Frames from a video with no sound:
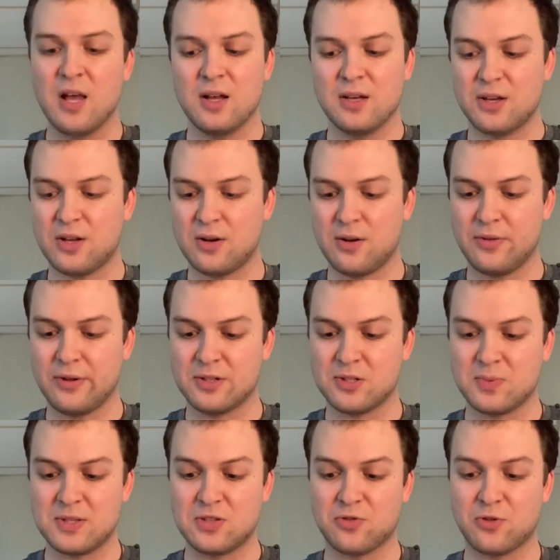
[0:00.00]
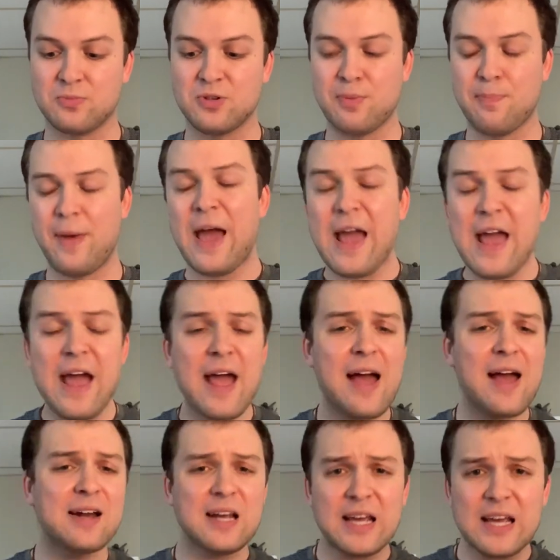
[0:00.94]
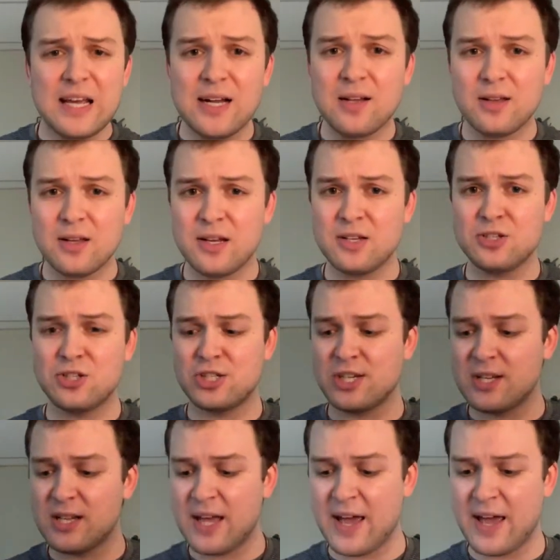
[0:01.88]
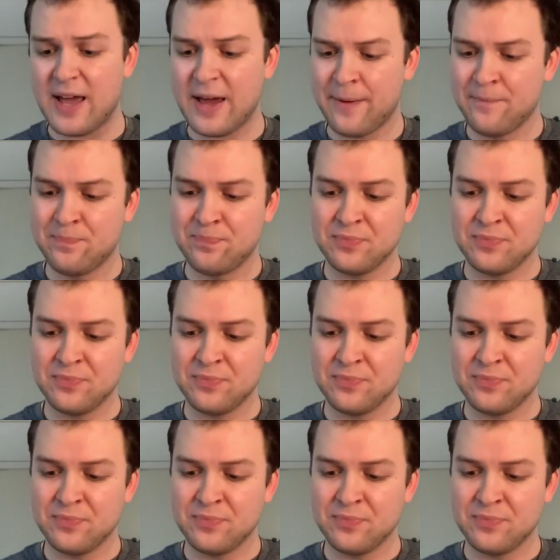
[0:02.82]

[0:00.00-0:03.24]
You know, there's ones from Japan, England, Chile,